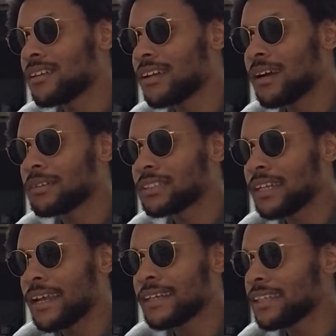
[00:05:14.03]
You know what I'm
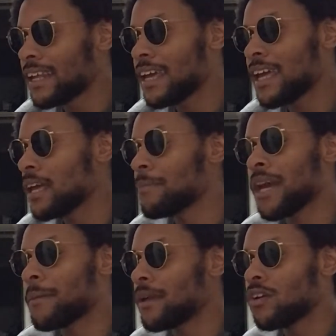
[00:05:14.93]
saying? That shit ain't, he ain't
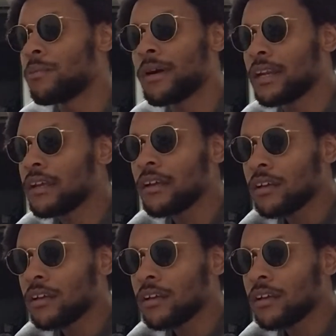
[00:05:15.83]
making me no money.